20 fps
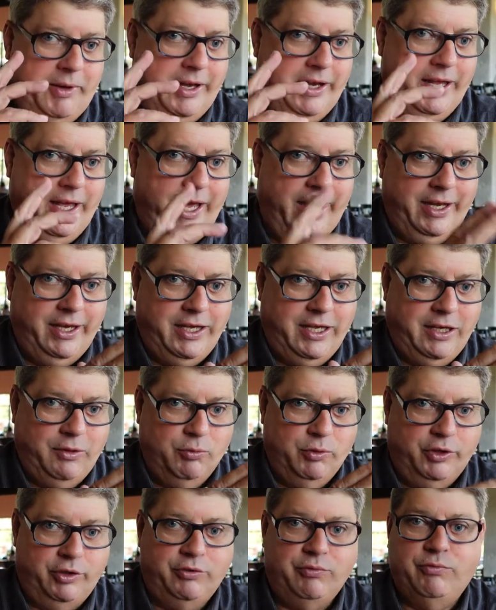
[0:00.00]
and he
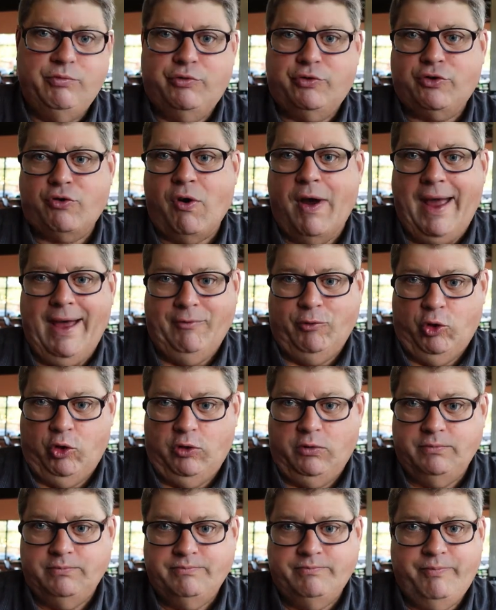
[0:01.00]
would travel,